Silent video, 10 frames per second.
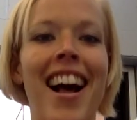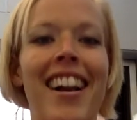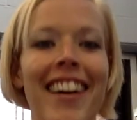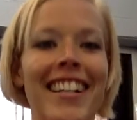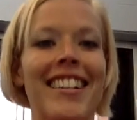
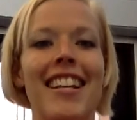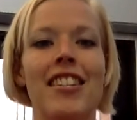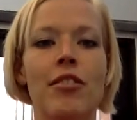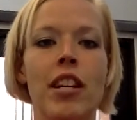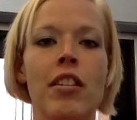All right,
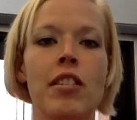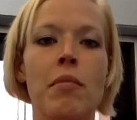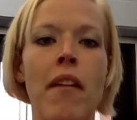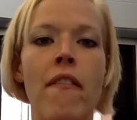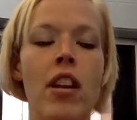so here is
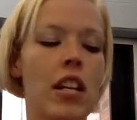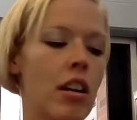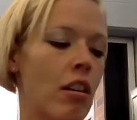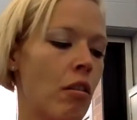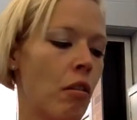my
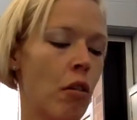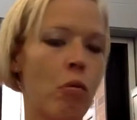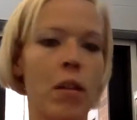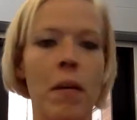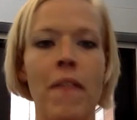video, or
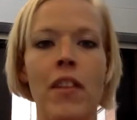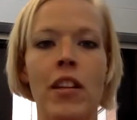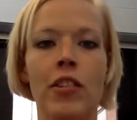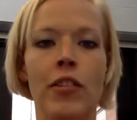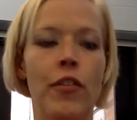one of my
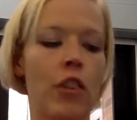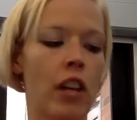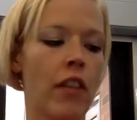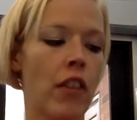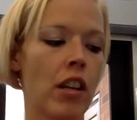videos for
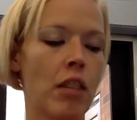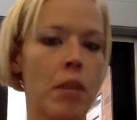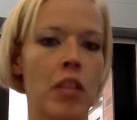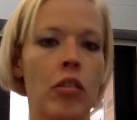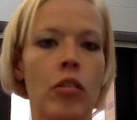
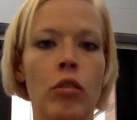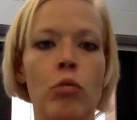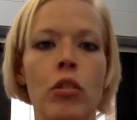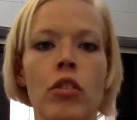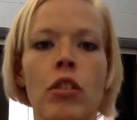environmental tools.